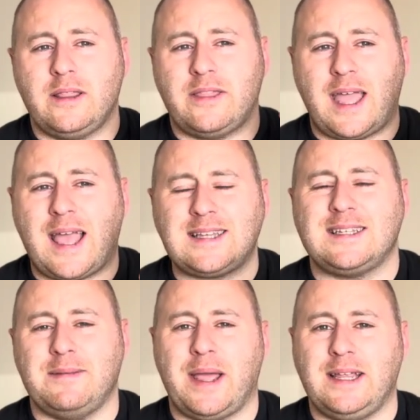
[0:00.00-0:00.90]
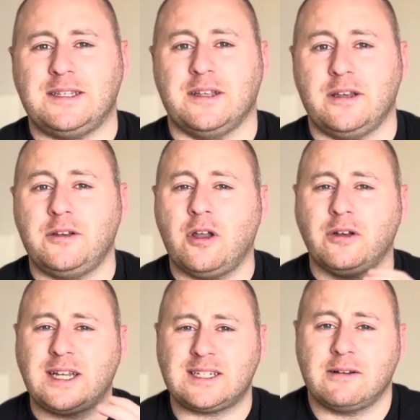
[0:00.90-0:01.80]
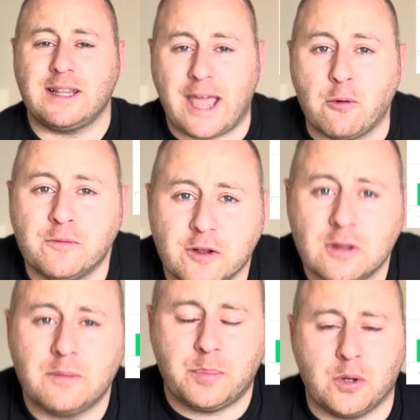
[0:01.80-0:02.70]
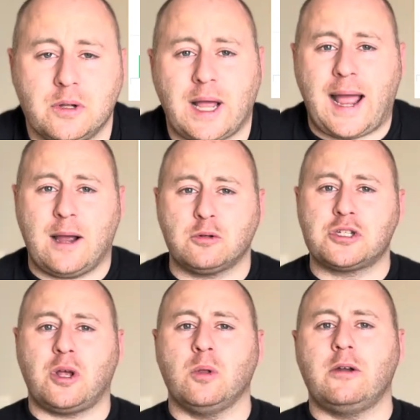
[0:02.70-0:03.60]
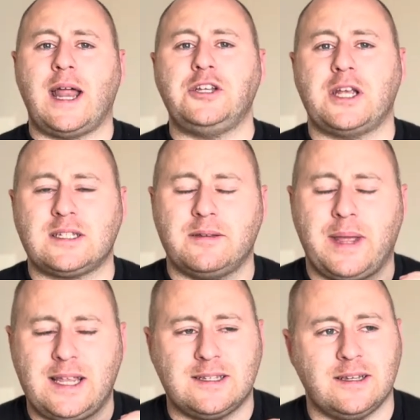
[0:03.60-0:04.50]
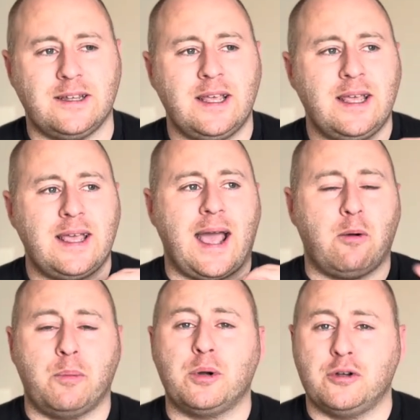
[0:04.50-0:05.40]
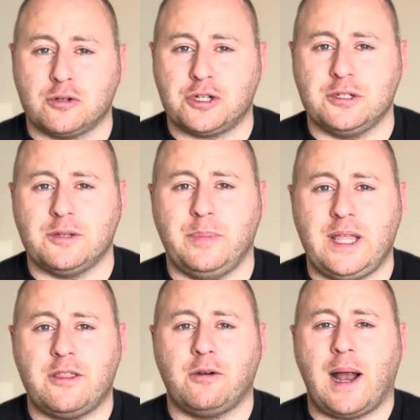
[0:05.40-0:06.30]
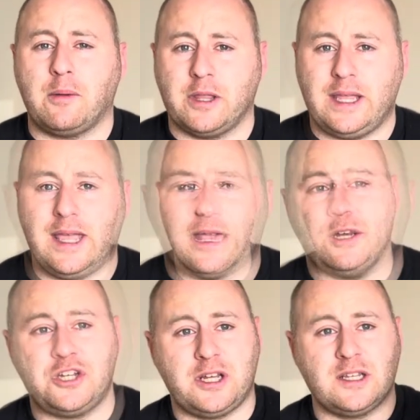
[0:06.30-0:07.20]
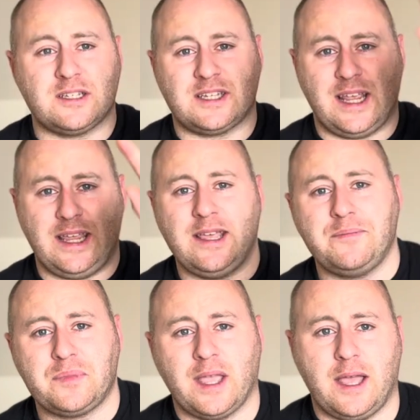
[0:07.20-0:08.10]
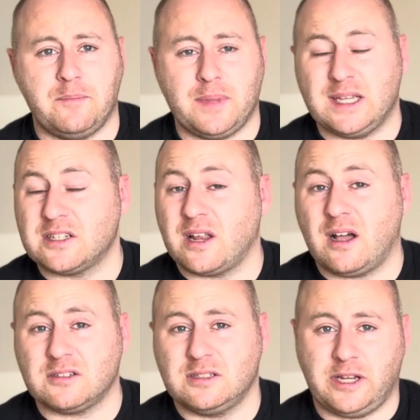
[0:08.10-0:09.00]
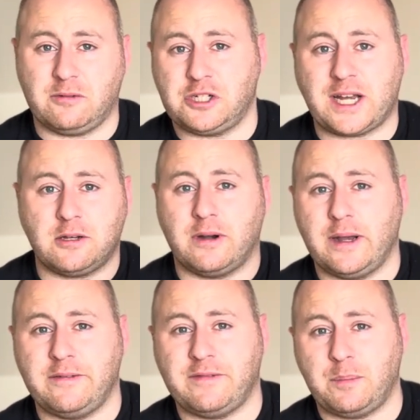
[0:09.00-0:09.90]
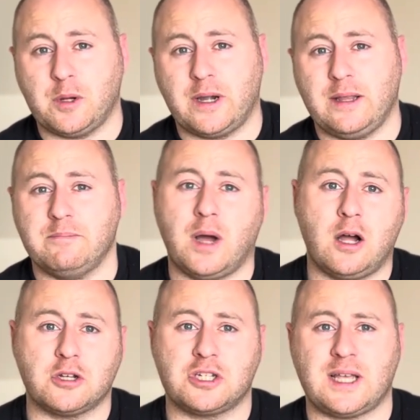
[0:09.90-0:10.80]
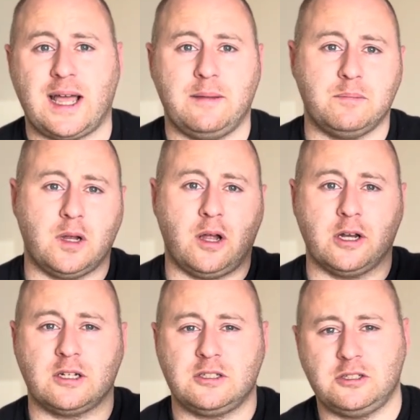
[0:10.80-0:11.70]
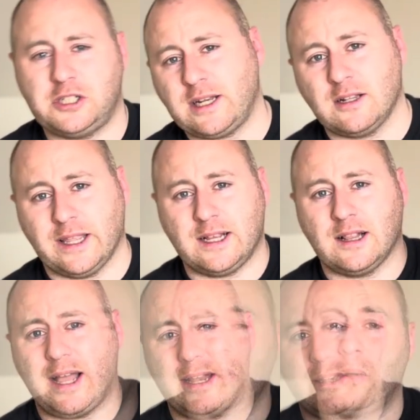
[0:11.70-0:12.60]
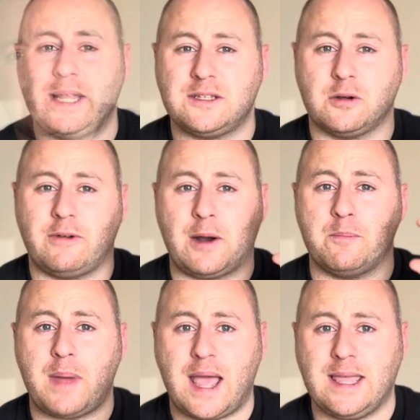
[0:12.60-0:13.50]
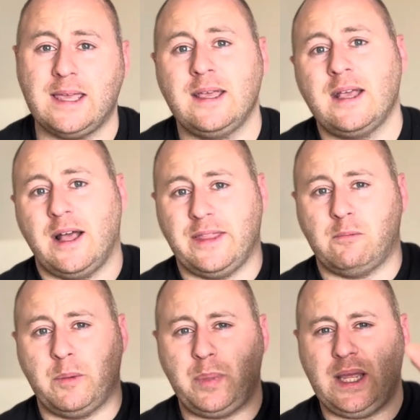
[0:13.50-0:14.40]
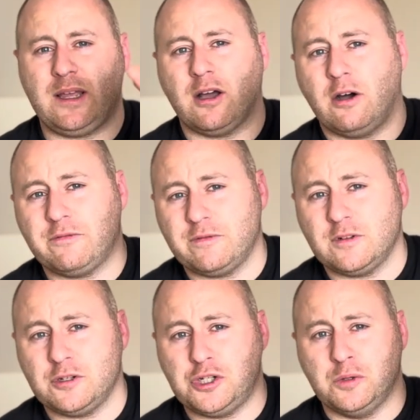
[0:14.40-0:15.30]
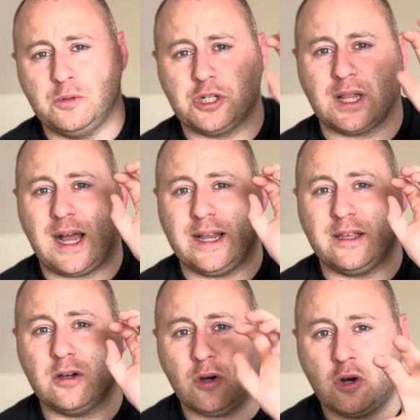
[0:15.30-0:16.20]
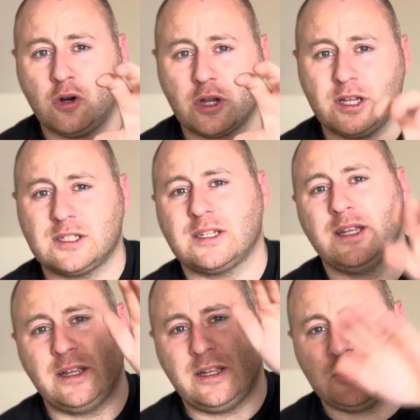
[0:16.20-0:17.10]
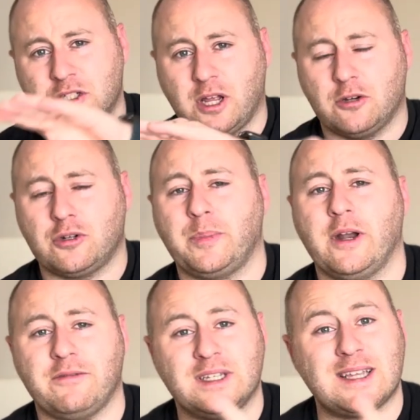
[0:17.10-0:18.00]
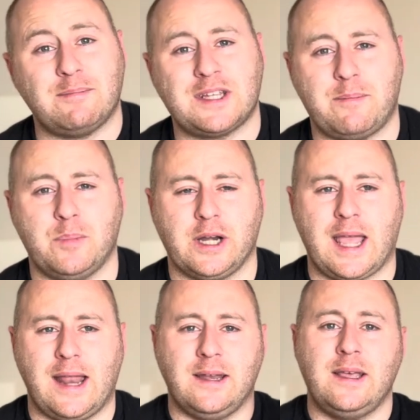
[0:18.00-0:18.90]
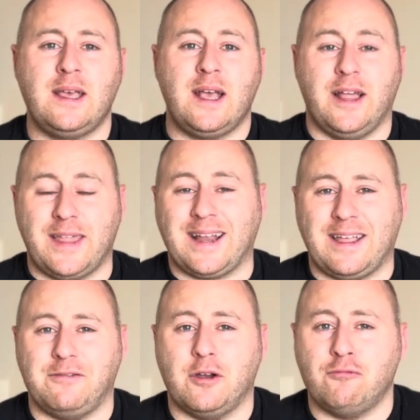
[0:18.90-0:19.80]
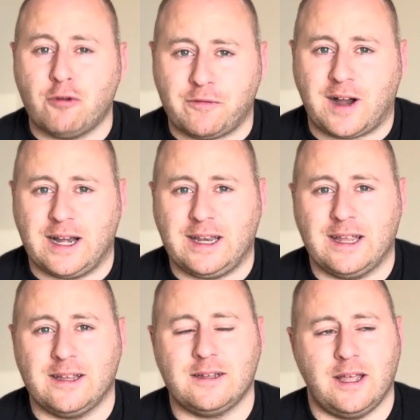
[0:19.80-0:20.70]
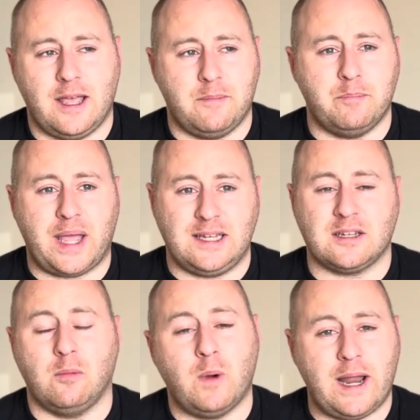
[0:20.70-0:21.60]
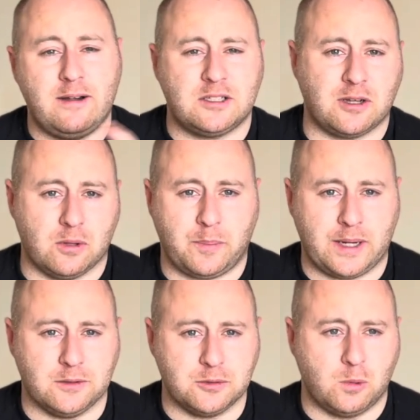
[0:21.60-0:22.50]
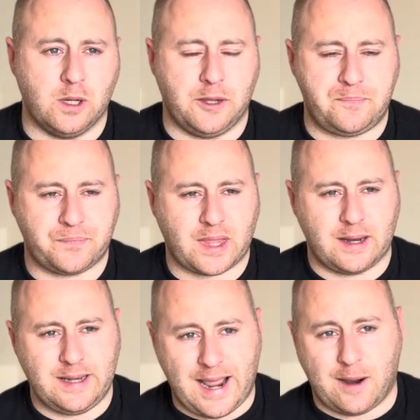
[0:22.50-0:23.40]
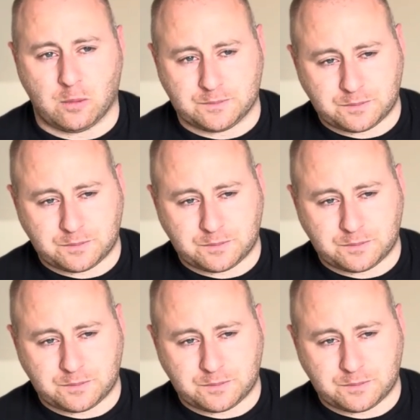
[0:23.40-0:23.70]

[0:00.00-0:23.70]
they estimated, not necessarily Oval, but how Solaredge estimated our production to be throughout the year. And as you can see, it starts, you know, January, February, March time on a gentle incline all the way to around May, and then we peak off June, July, August, start dropping off in September again, and that gave you a rough idea based on where the solar panels were. Now,